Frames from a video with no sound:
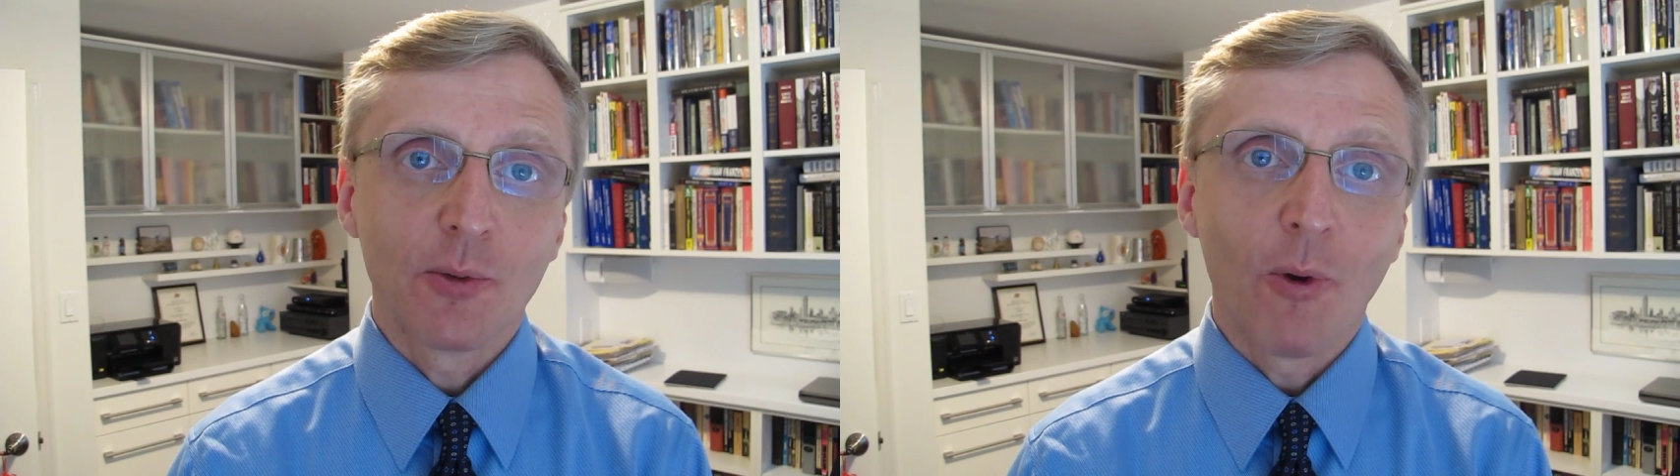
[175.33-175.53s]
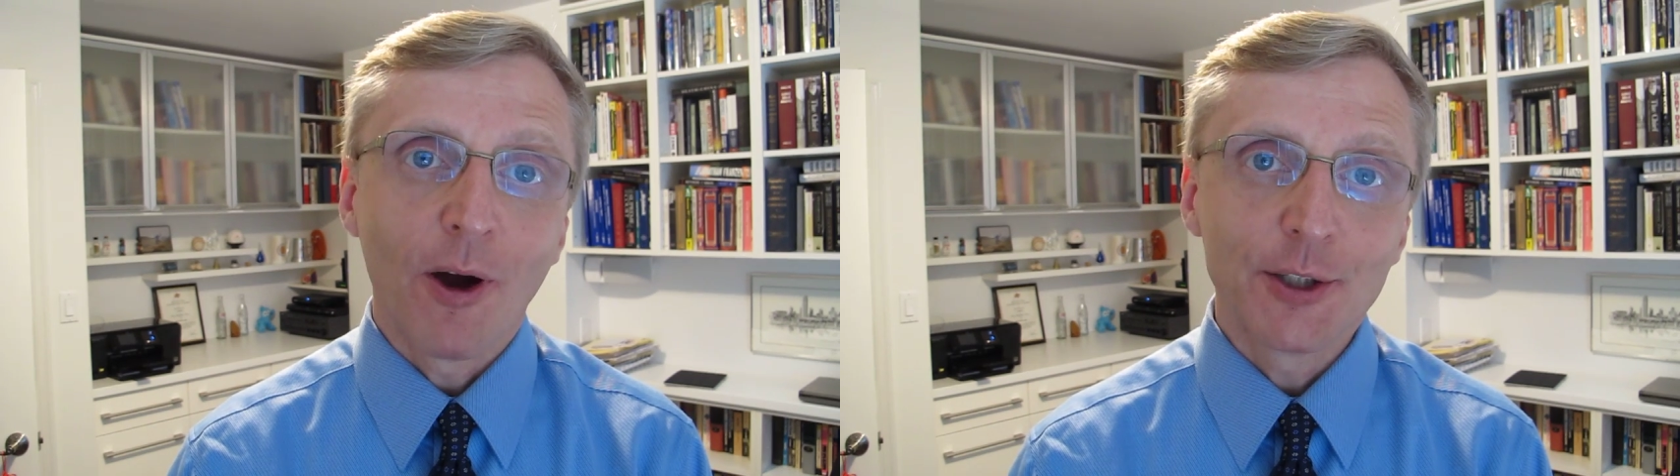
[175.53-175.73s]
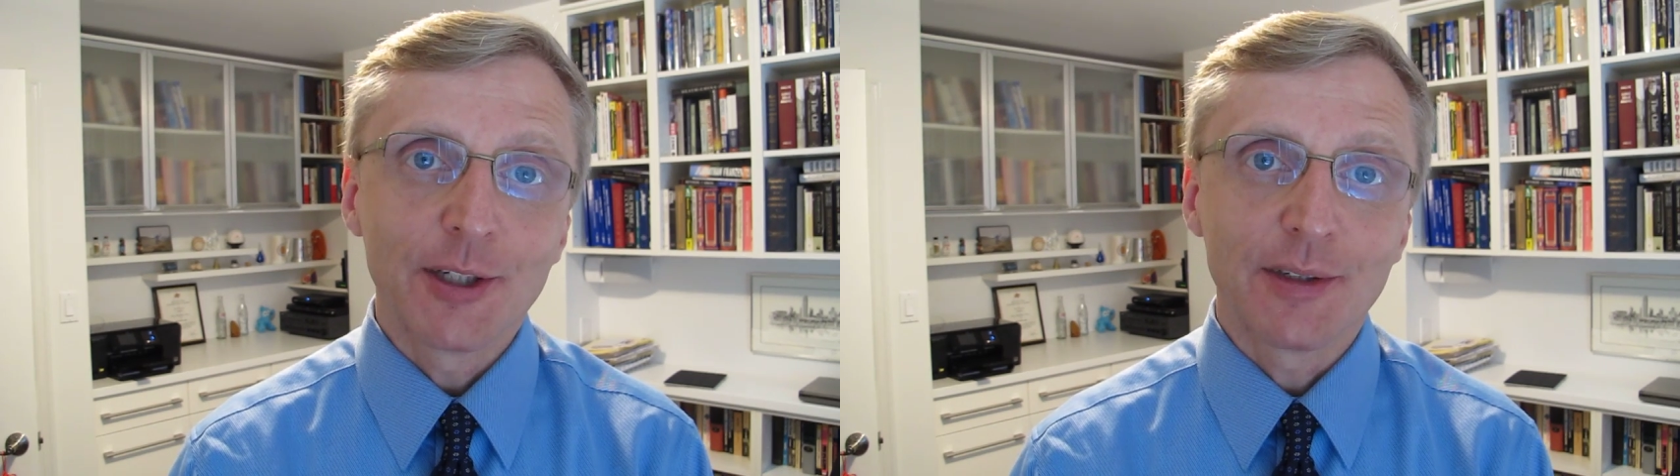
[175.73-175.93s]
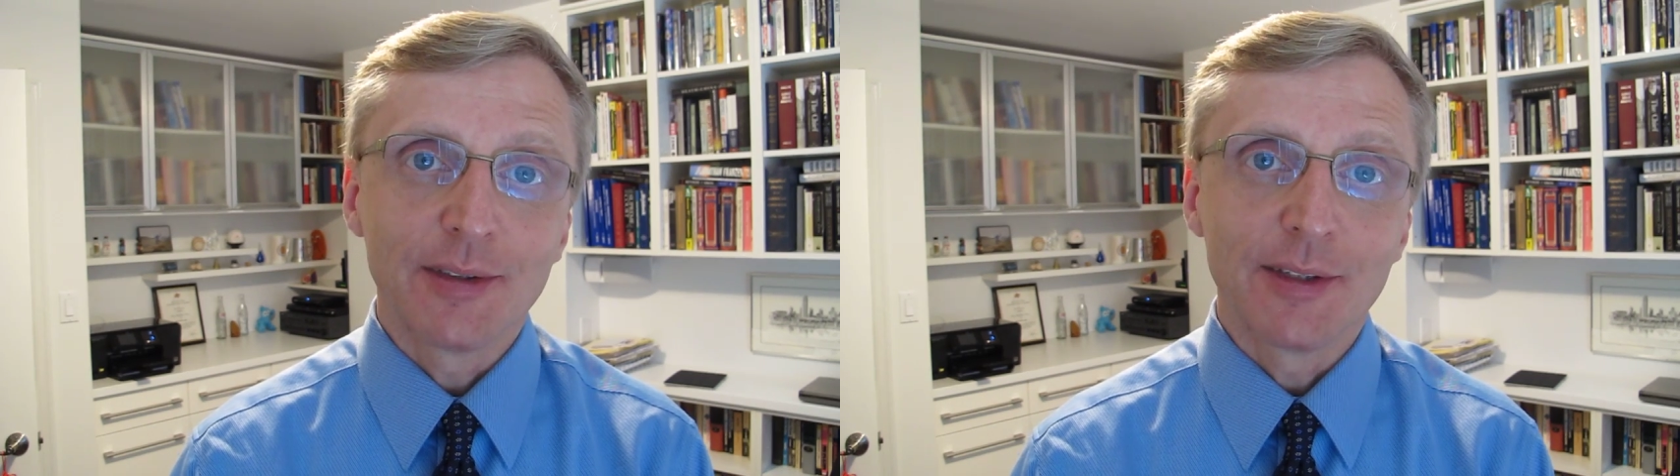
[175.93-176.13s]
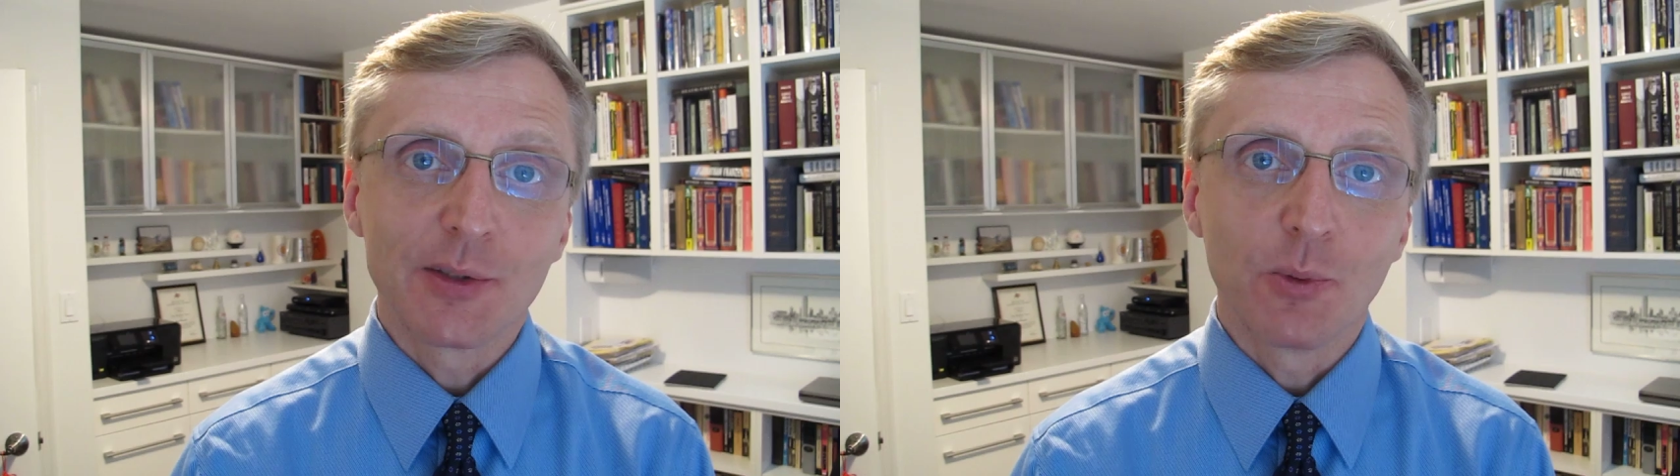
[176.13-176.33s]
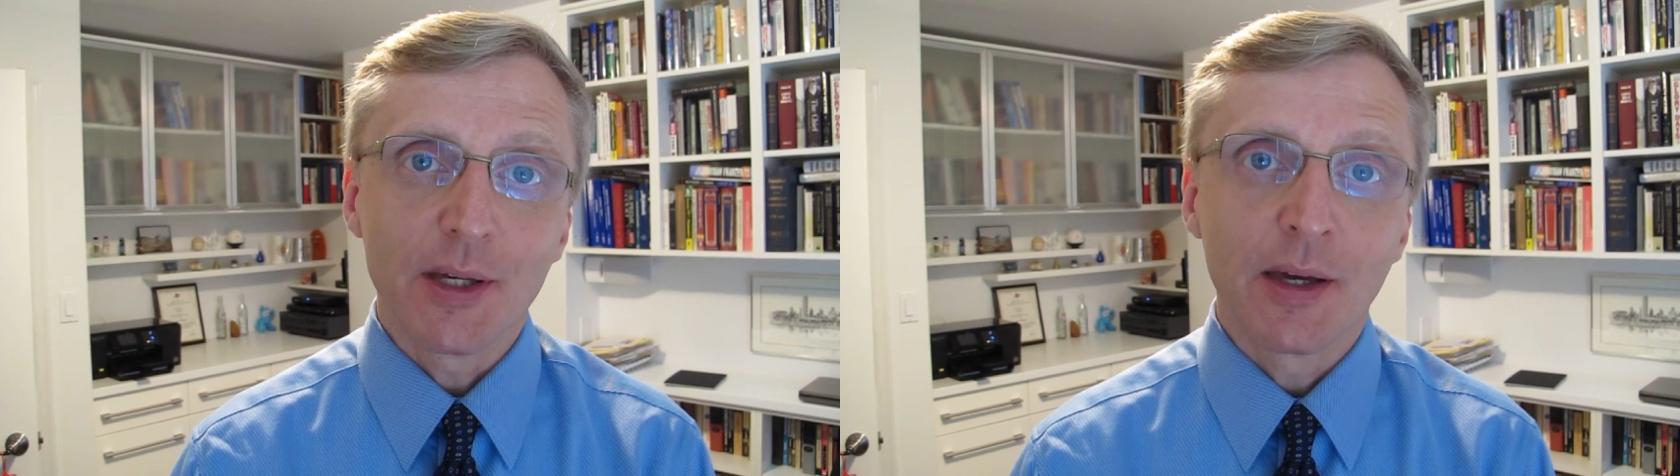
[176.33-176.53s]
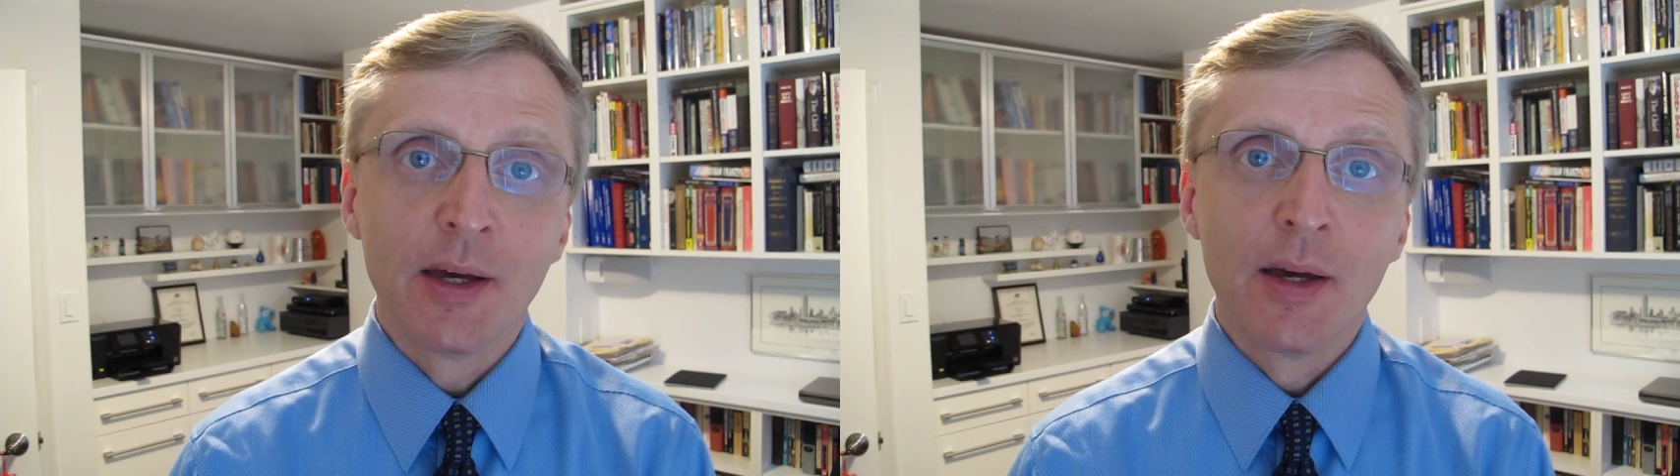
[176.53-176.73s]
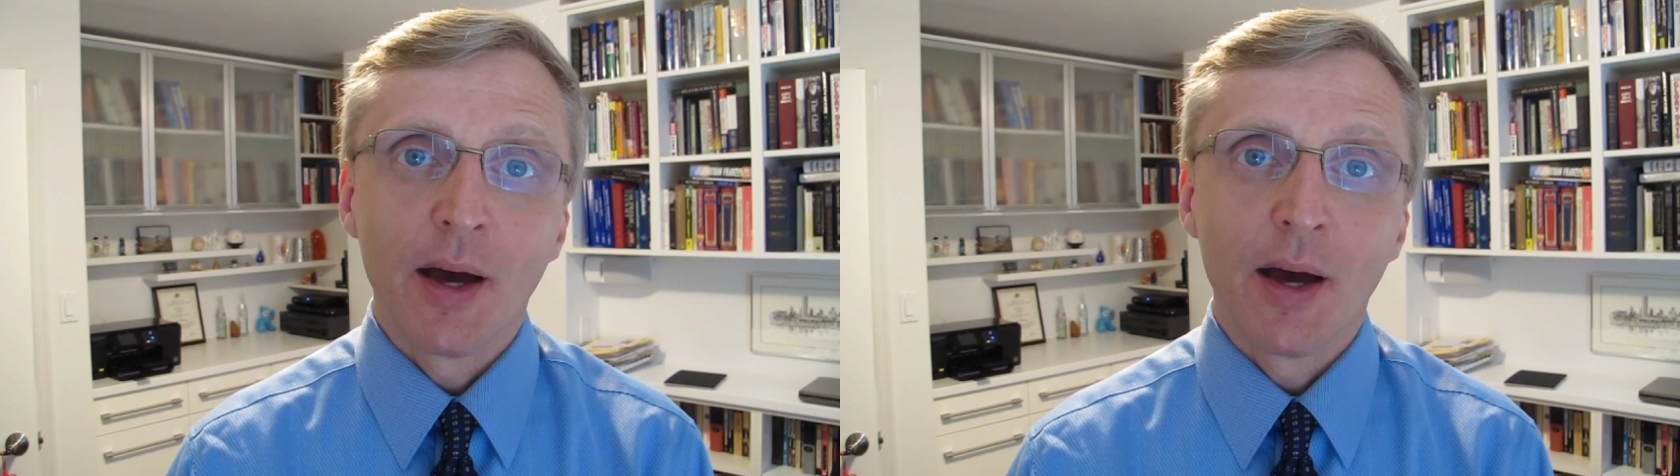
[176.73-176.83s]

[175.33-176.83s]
to Washington this week.